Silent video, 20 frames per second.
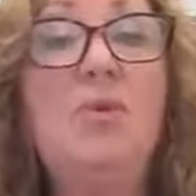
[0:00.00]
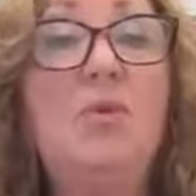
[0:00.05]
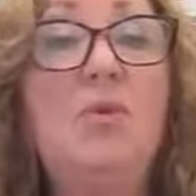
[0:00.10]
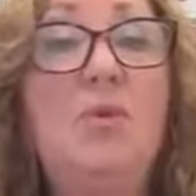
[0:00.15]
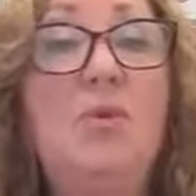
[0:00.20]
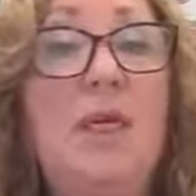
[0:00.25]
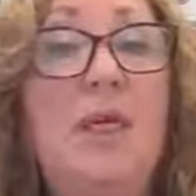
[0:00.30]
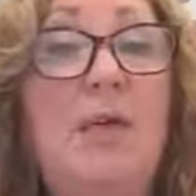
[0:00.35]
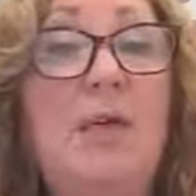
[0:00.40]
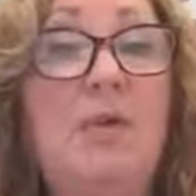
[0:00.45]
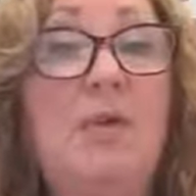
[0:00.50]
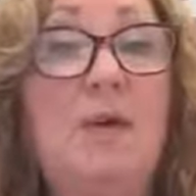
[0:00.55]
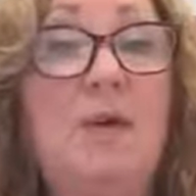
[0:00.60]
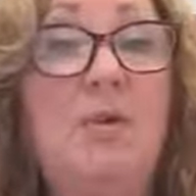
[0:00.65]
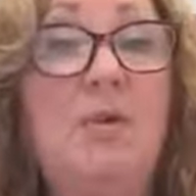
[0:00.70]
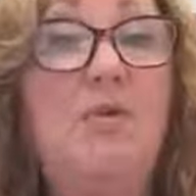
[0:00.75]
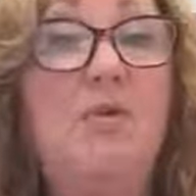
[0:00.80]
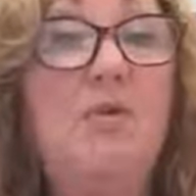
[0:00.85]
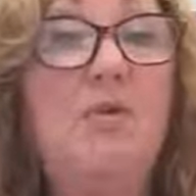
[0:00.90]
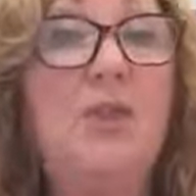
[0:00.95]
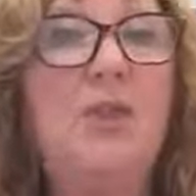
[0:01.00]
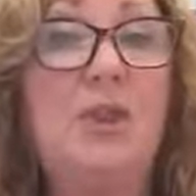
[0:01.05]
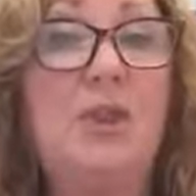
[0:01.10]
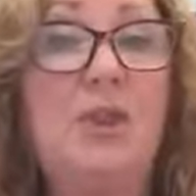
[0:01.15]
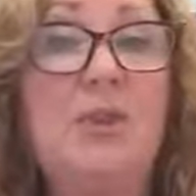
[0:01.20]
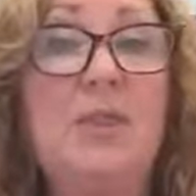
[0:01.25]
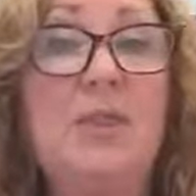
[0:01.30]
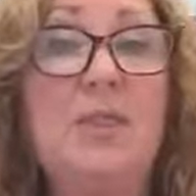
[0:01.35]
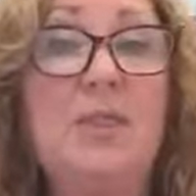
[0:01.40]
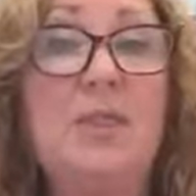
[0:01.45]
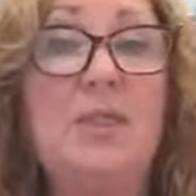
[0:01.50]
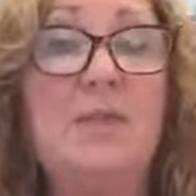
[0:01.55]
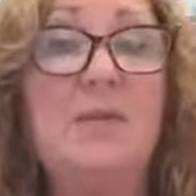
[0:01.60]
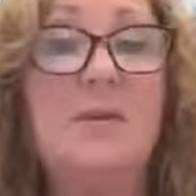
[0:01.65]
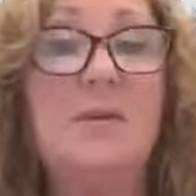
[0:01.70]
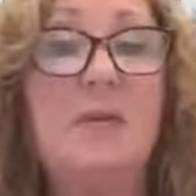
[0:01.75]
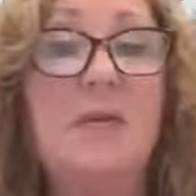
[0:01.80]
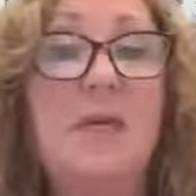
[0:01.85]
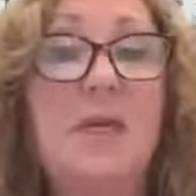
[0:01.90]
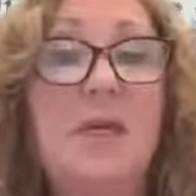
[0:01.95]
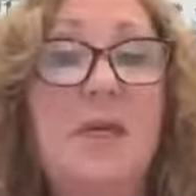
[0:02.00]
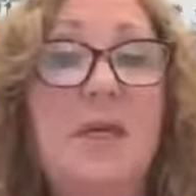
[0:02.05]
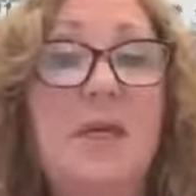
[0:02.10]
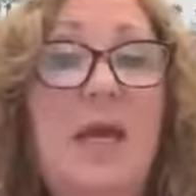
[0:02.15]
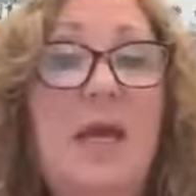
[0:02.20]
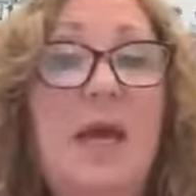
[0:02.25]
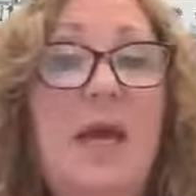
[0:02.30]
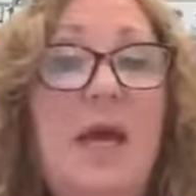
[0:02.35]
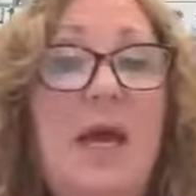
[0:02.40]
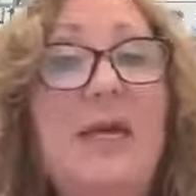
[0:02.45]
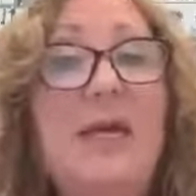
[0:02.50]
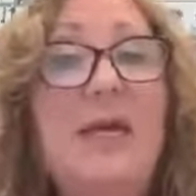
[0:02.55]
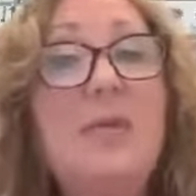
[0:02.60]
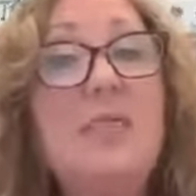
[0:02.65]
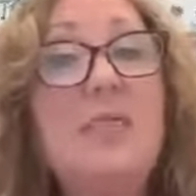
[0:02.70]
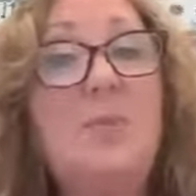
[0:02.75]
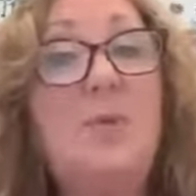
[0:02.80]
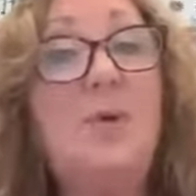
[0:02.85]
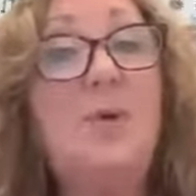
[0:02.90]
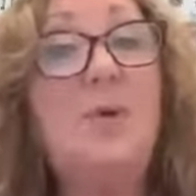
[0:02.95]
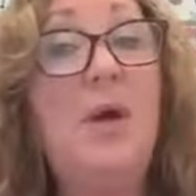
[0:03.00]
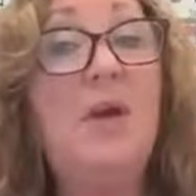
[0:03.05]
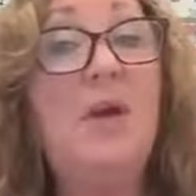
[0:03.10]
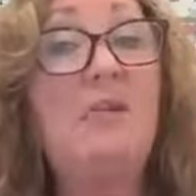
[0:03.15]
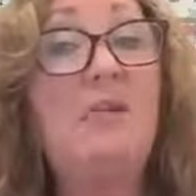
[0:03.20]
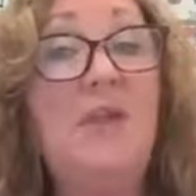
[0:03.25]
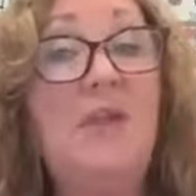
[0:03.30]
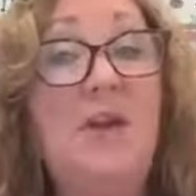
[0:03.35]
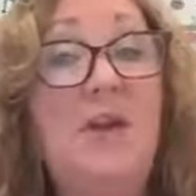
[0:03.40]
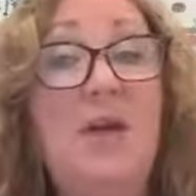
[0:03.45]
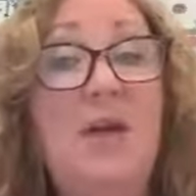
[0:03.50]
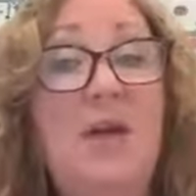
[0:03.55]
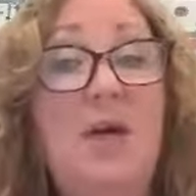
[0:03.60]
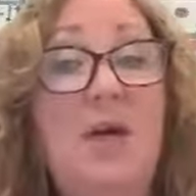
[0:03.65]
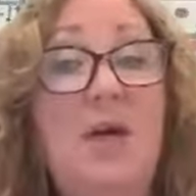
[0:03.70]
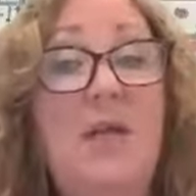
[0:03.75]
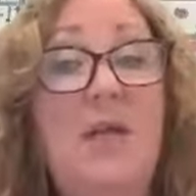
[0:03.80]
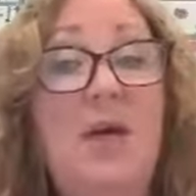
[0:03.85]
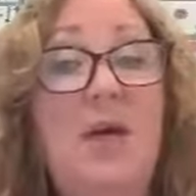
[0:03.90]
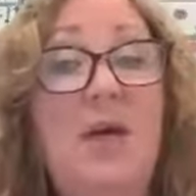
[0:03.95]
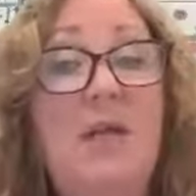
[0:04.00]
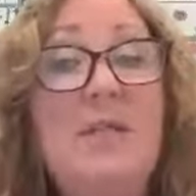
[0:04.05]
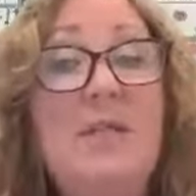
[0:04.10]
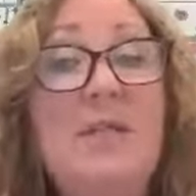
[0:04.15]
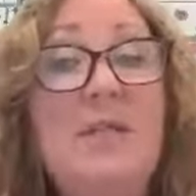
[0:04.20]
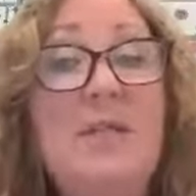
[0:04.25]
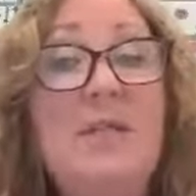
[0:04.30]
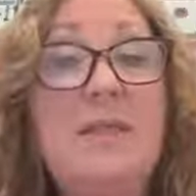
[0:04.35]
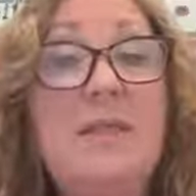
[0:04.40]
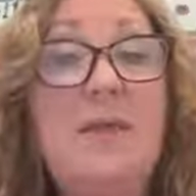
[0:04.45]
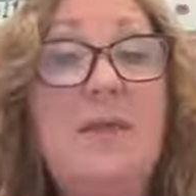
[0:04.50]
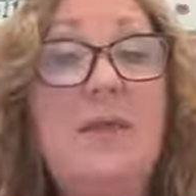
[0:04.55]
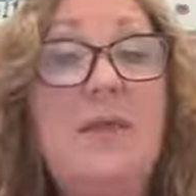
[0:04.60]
altogether or reduced. As per our fee guidelines,